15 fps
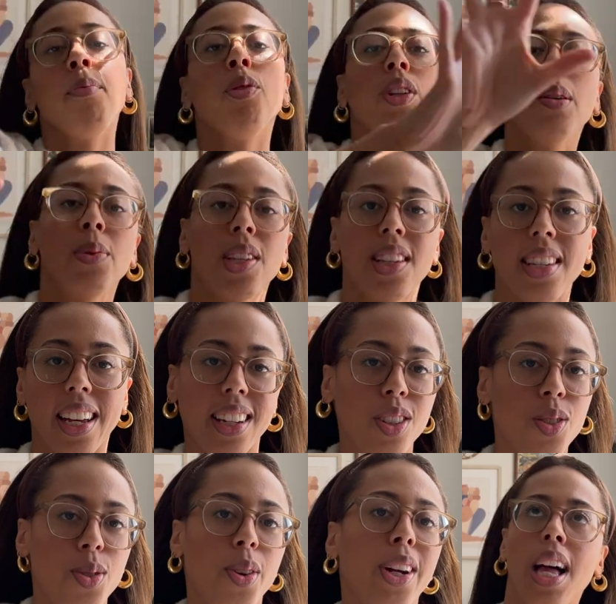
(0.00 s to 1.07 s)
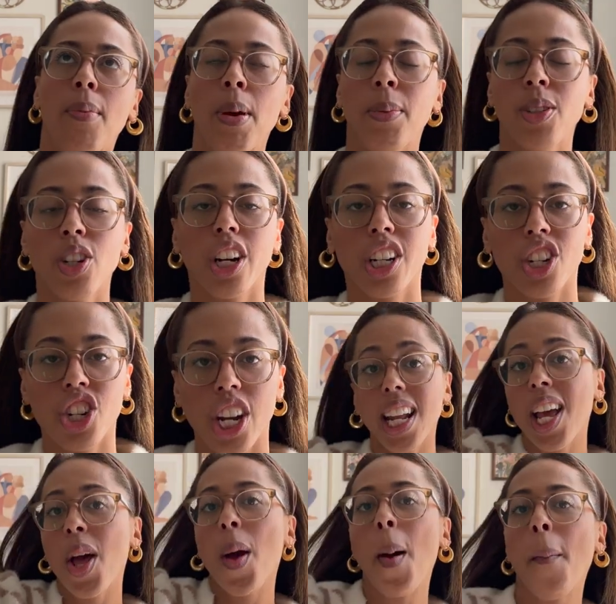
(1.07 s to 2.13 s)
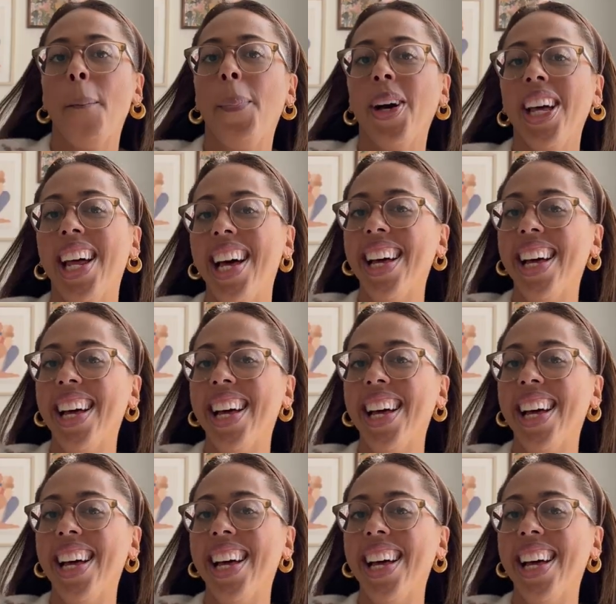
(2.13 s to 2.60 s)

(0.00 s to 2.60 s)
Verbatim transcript: only up to the second story. I might be talking but